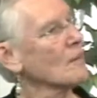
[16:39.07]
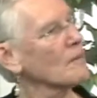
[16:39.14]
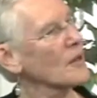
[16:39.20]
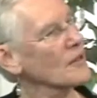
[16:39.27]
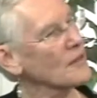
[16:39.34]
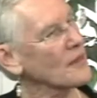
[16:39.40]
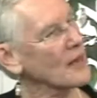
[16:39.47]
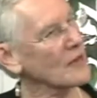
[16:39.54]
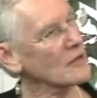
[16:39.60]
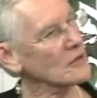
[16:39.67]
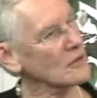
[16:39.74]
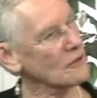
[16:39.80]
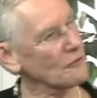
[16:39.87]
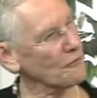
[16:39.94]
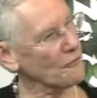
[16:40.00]
But then
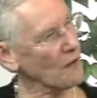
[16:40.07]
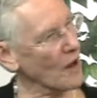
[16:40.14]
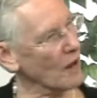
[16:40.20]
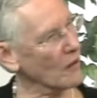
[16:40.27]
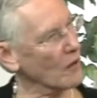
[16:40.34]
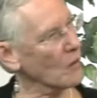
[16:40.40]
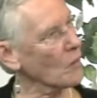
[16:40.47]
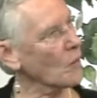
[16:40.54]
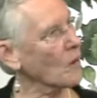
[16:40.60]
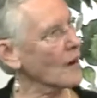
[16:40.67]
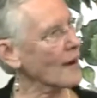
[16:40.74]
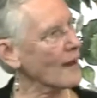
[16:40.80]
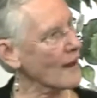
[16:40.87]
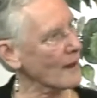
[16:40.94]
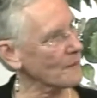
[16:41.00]
to follow what
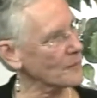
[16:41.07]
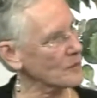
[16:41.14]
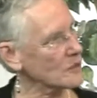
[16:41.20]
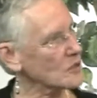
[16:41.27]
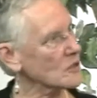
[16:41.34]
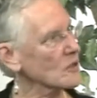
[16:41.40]
happens